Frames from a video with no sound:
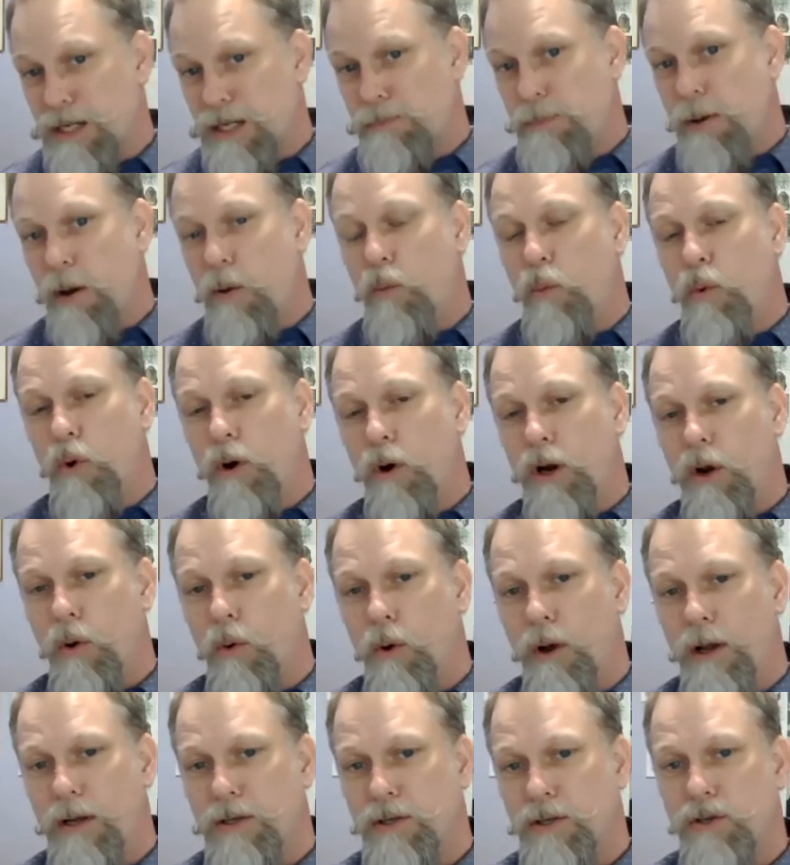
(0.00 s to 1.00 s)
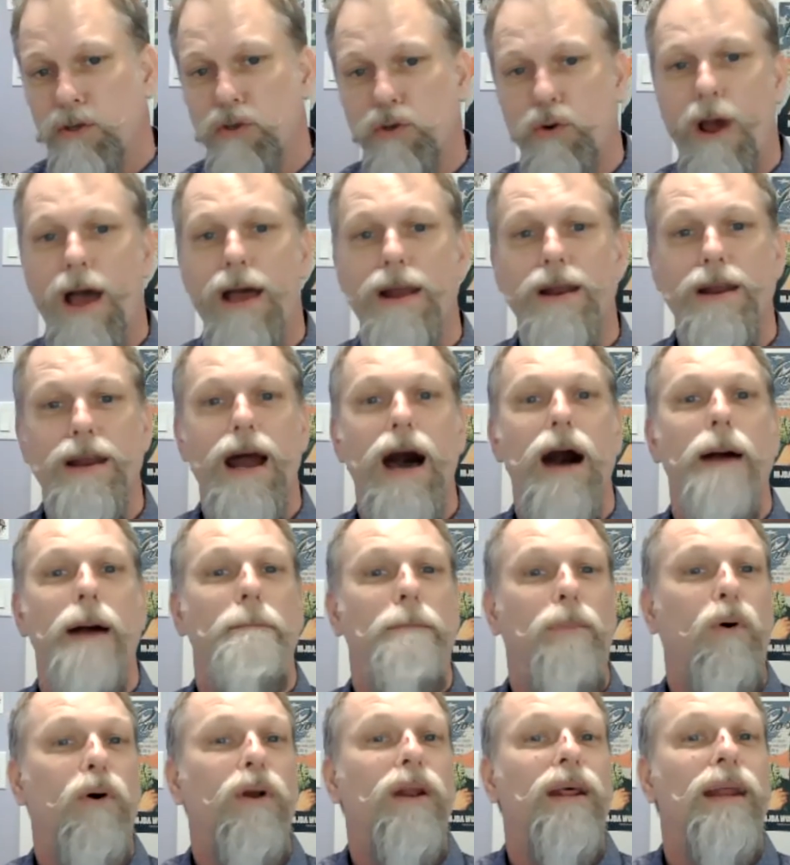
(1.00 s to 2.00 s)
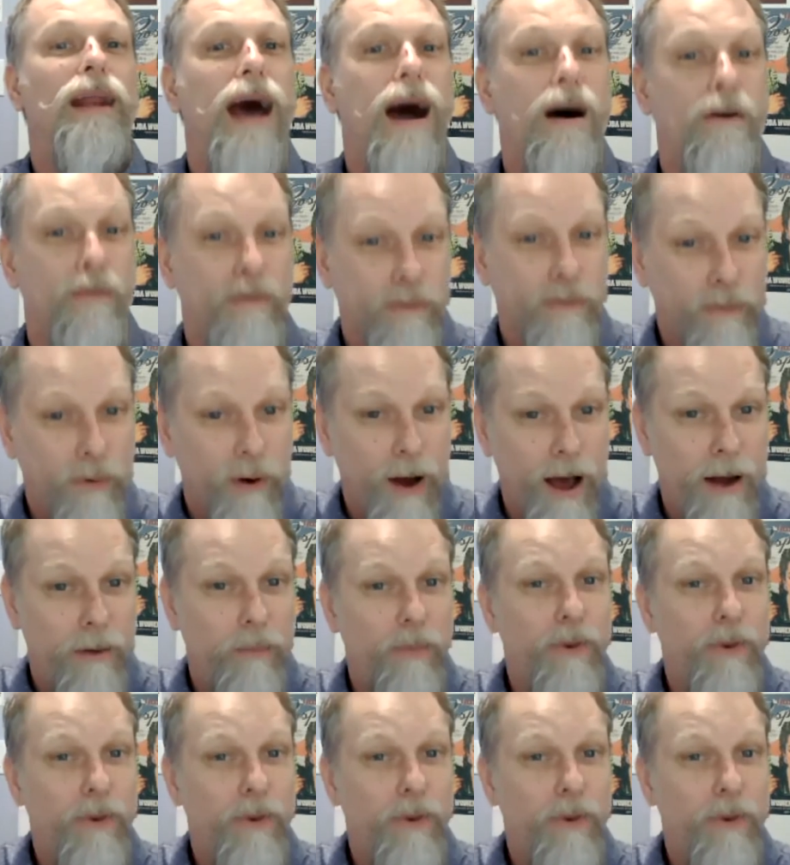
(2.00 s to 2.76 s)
but we're going to try to not put it out front.